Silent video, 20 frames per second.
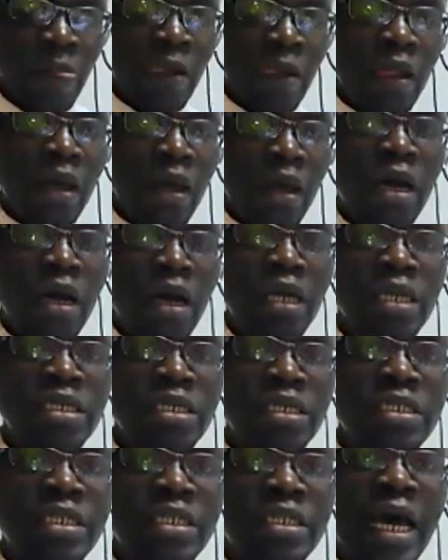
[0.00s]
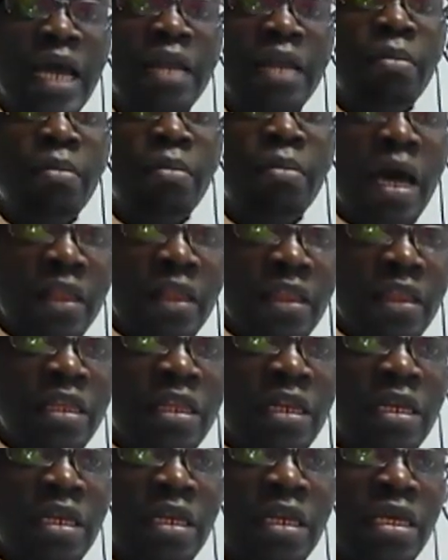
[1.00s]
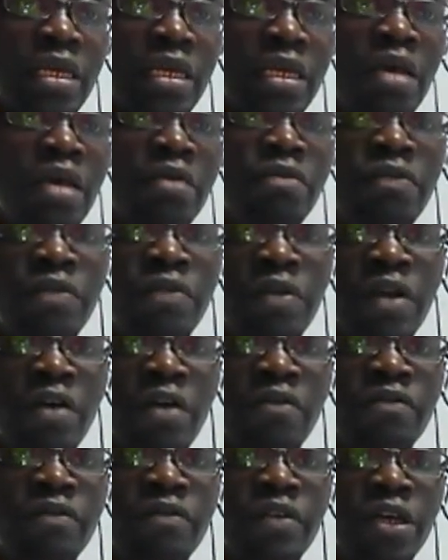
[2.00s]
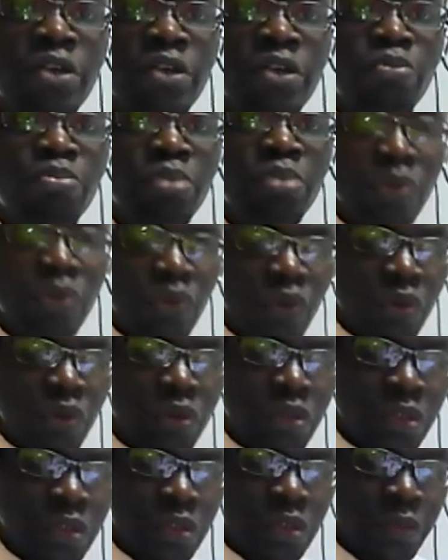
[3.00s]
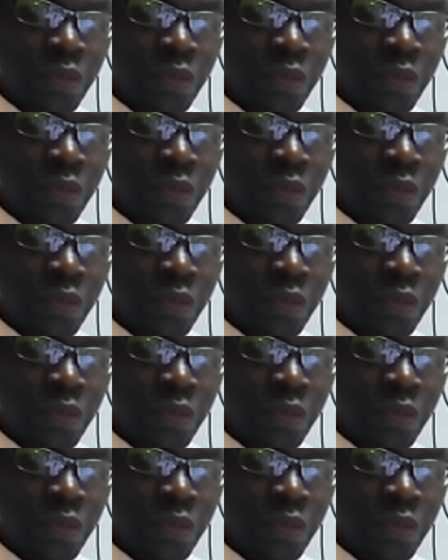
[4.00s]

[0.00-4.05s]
It is done monthly, every after your periods,